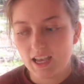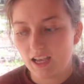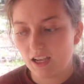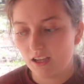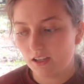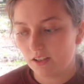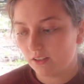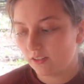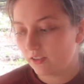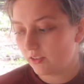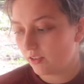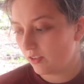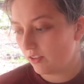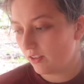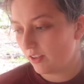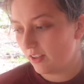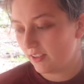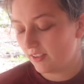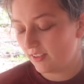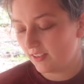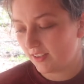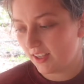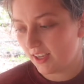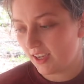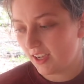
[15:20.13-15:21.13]
and so
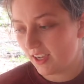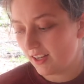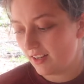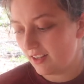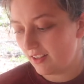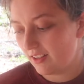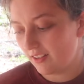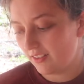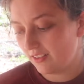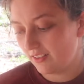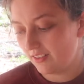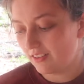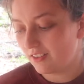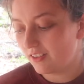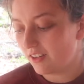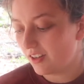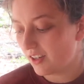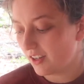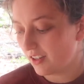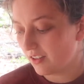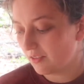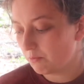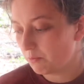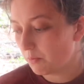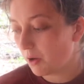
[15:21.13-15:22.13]
this side is
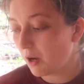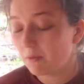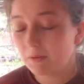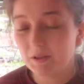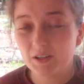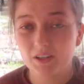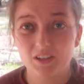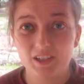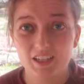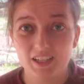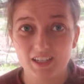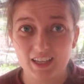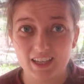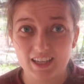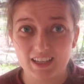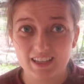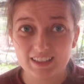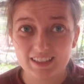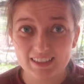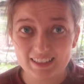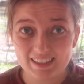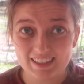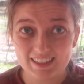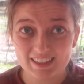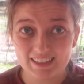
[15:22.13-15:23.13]
not probably going to get
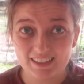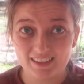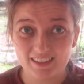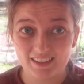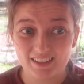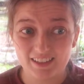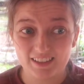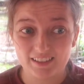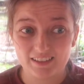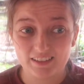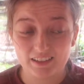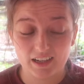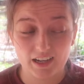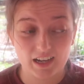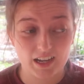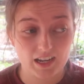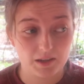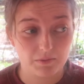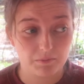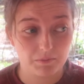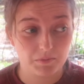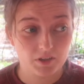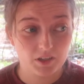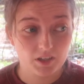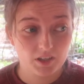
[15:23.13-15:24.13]
cleaned in
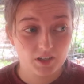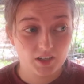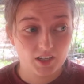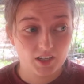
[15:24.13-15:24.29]
time